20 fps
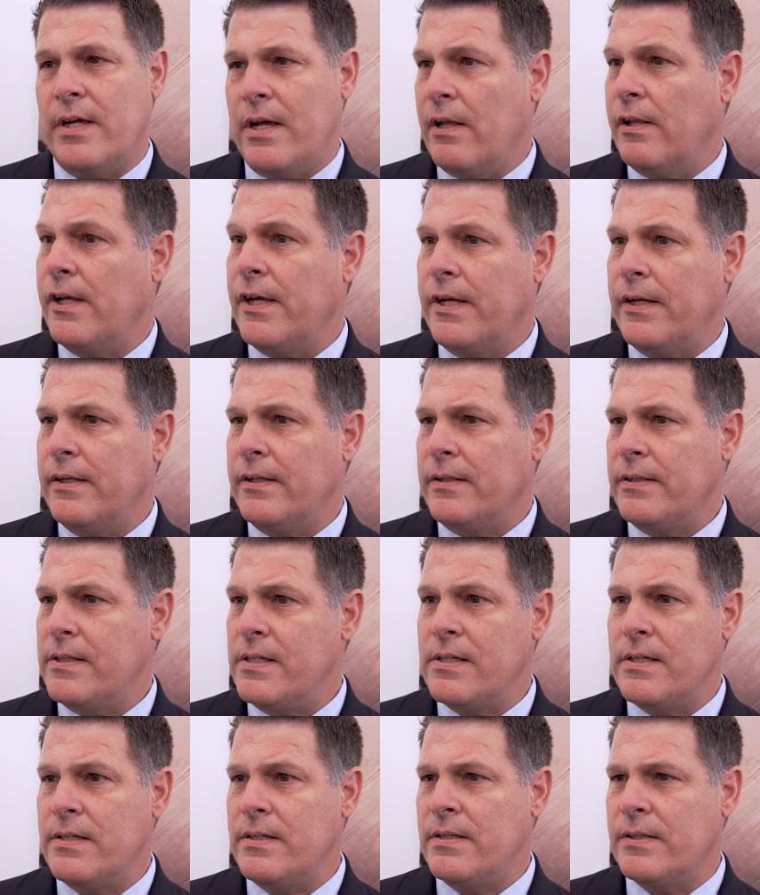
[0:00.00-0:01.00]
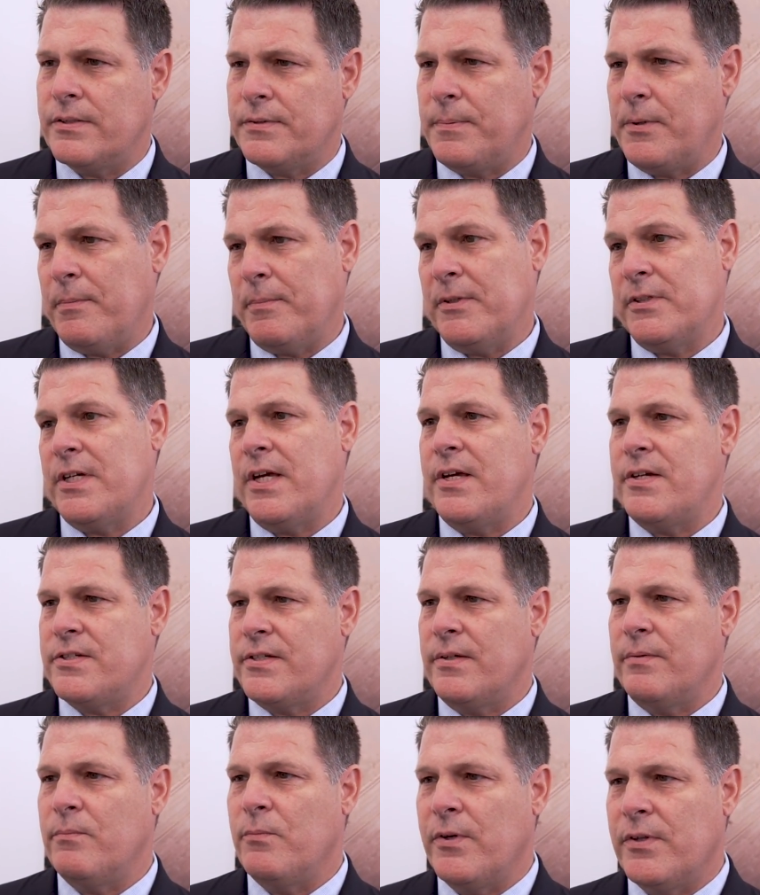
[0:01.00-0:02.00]
L A E
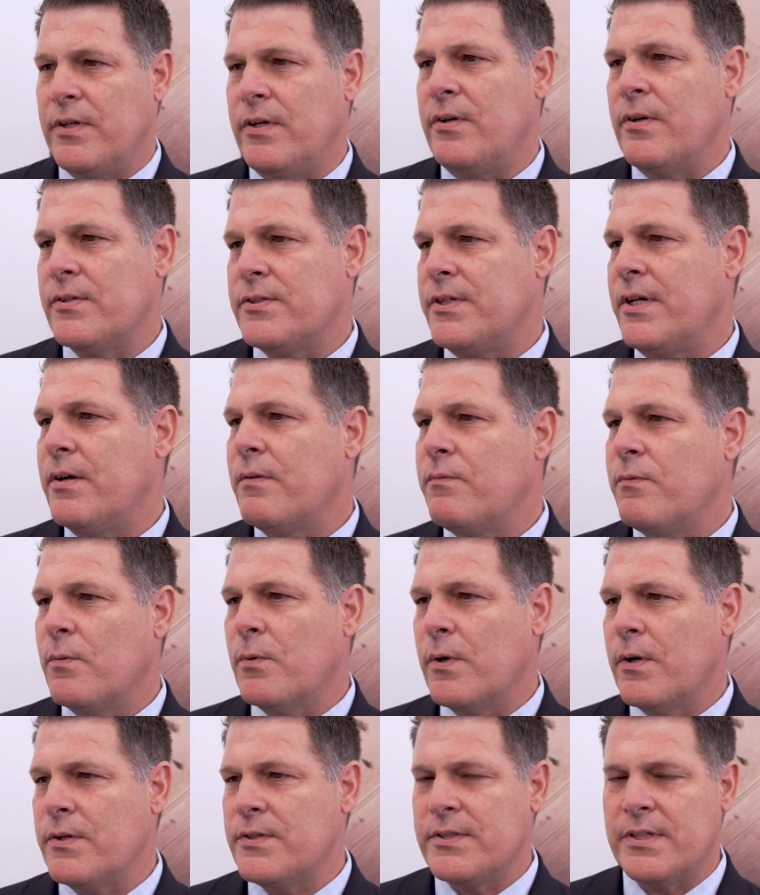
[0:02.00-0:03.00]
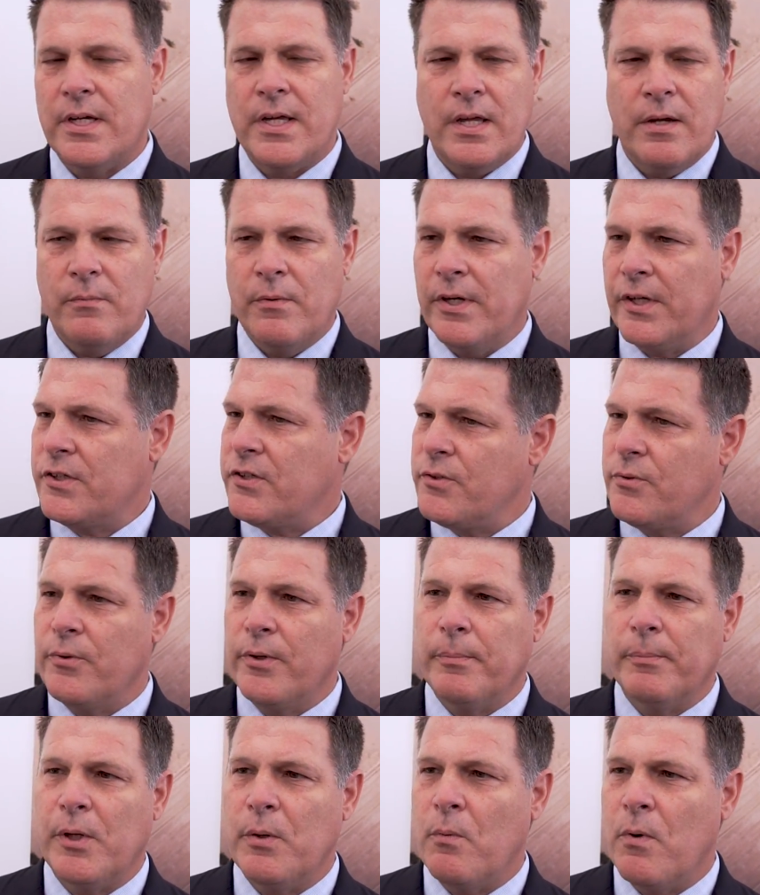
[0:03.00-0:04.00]
experimentation with the U S Air Force. Went
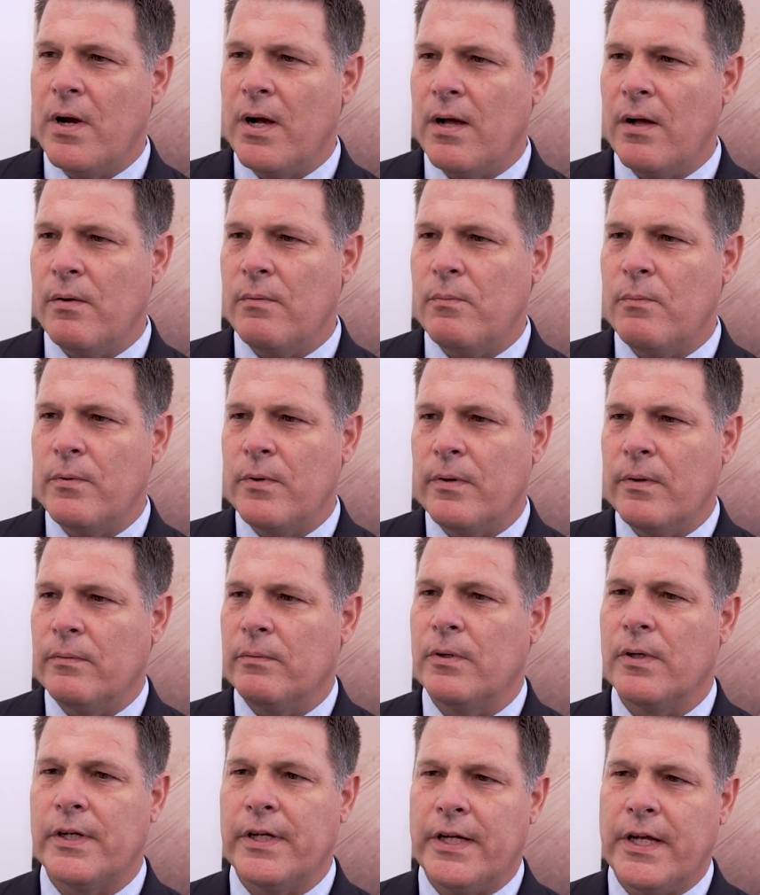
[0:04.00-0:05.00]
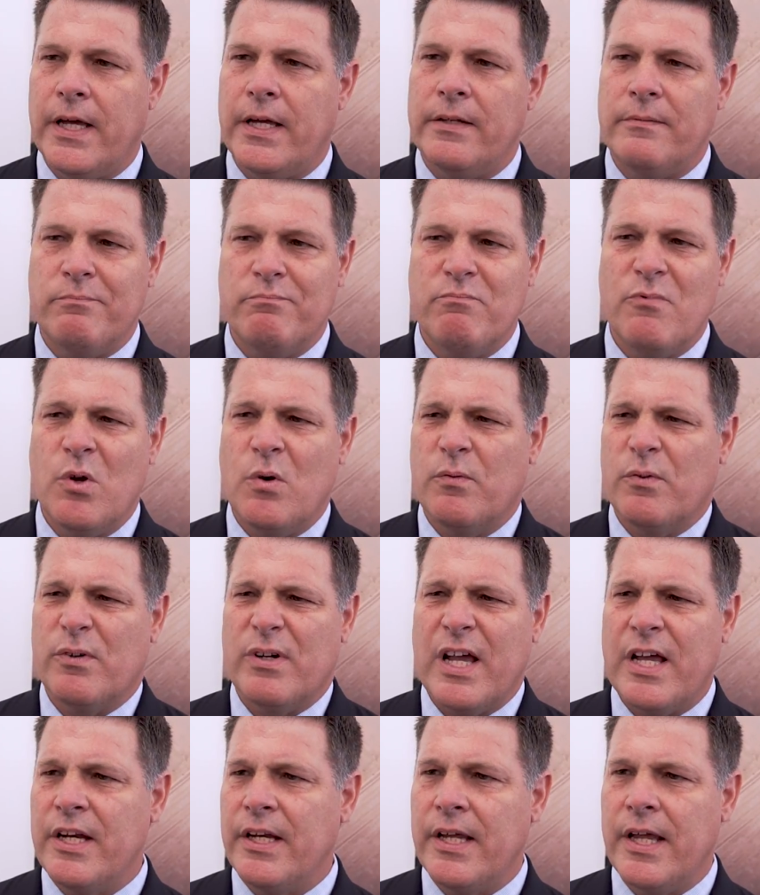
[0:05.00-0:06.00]
extremely well. We were looking at over
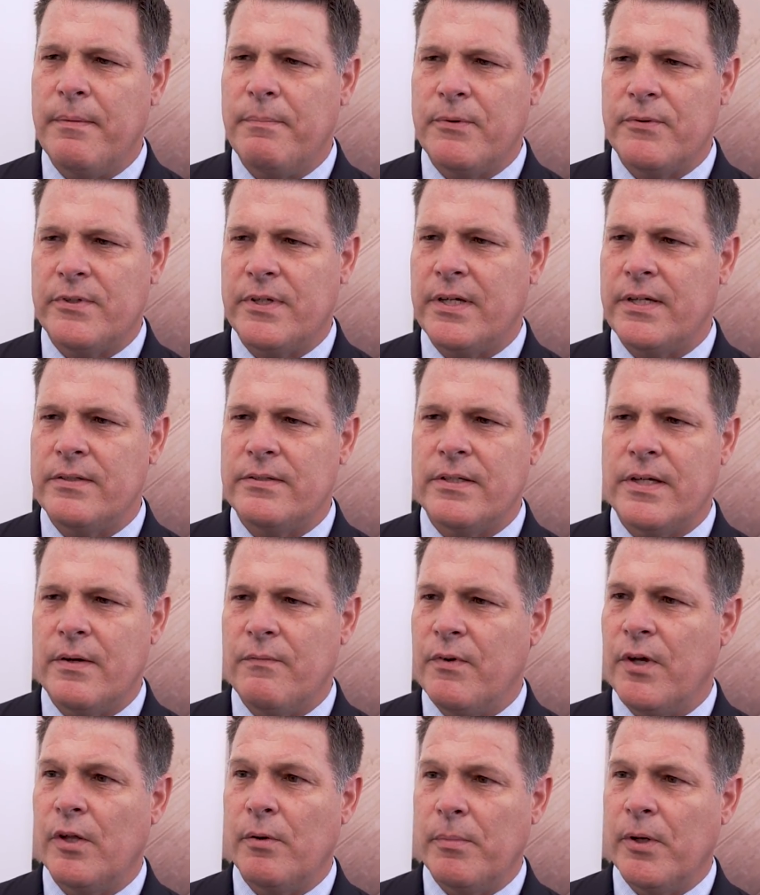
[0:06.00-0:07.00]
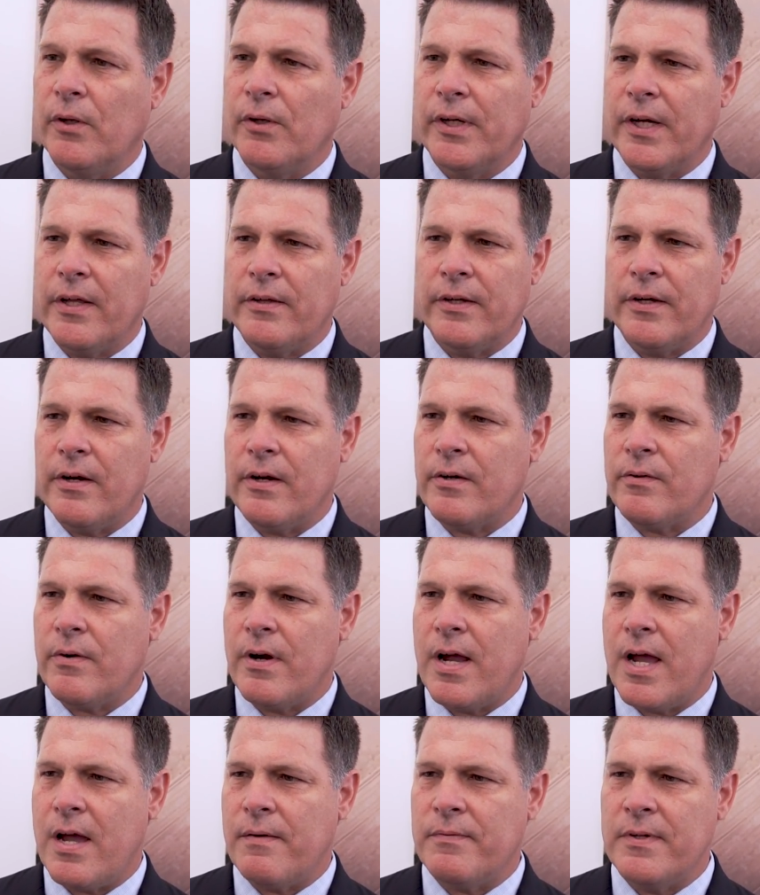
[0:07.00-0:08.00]
ninety-eight percent availability on the
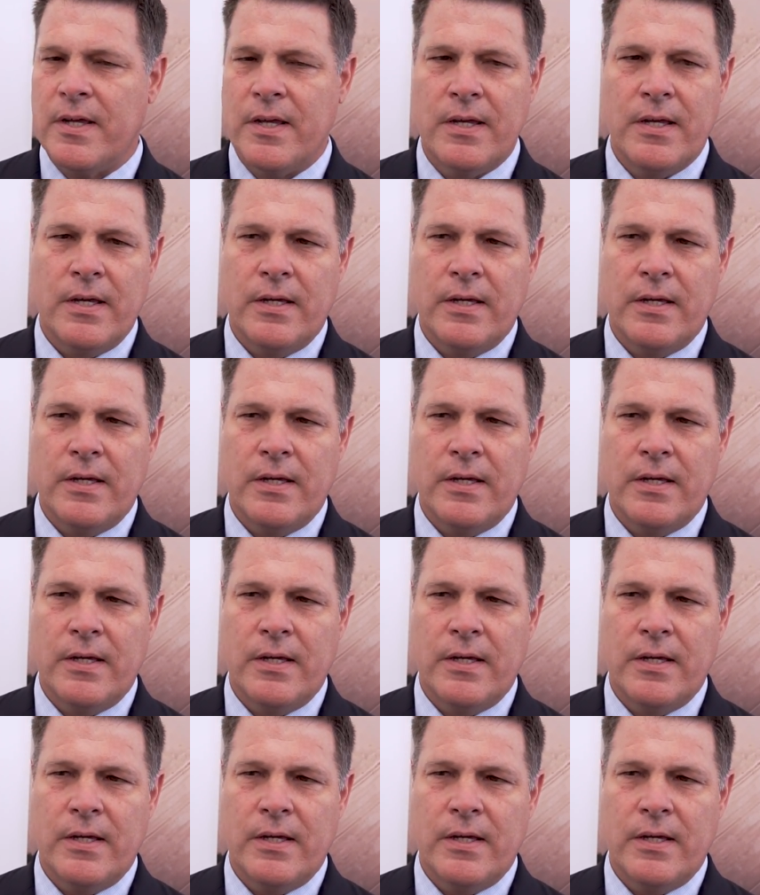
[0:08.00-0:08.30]
aircraft.